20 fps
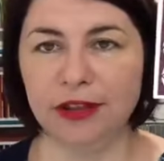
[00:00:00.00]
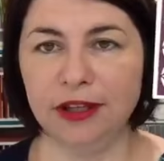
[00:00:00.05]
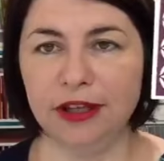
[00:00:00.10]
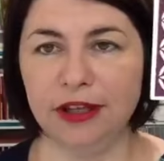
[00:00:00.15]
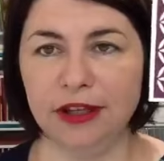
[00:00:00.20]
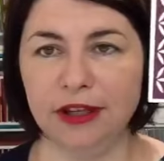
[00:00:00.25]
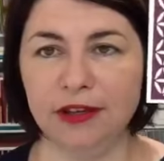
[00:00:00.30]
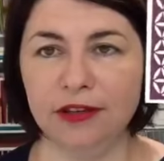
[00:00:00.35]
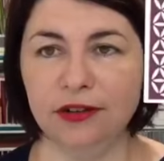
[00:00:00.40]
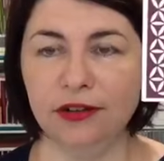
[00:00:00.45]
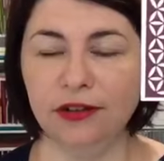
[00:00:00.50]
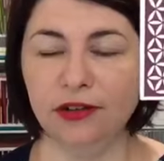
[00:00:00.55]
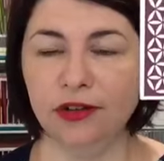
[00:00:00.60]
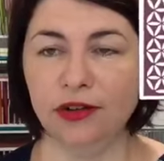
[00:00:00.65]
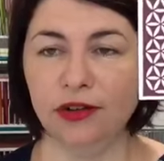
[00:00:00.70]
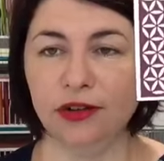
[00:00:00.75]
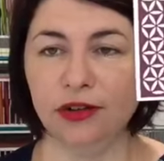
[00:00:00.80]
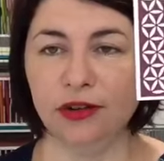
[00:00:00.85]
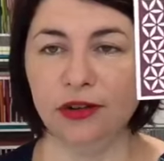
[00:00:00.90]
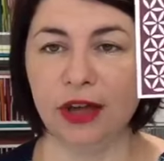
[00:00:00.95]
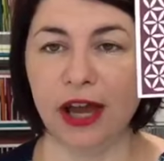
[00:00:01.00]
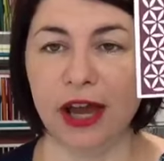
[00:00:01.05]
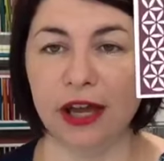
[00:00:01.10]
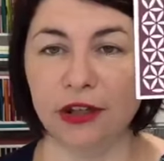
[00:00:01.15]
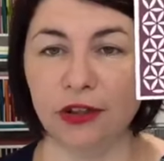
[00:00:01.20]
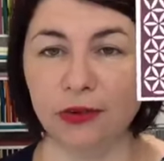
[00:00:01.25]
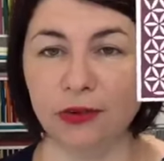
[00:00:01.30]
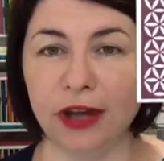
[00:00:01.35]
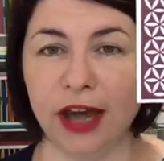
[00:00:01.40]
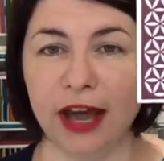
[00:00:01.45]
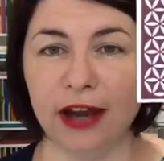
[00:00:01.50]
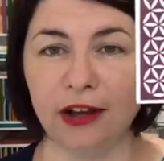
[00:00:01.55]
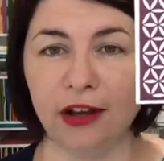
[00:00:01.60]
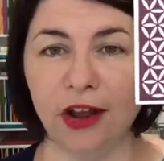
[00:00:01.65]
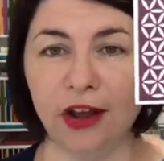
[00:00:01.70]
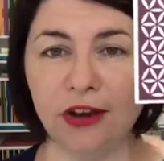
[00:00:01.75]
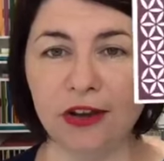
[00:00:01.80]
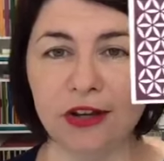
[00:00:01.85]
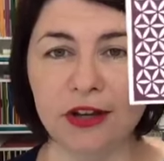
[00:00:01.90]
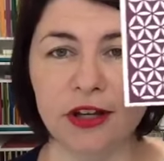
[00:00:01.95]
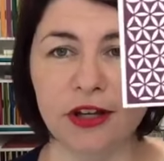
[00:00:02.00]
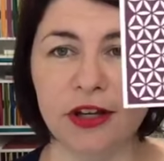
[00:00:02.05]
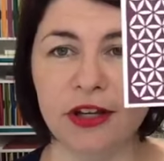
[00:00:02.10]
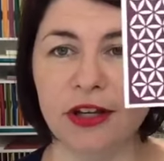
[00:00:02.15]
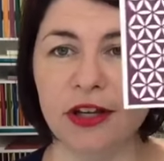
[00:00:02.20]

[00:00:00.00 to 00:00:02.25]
the new annual catalogue.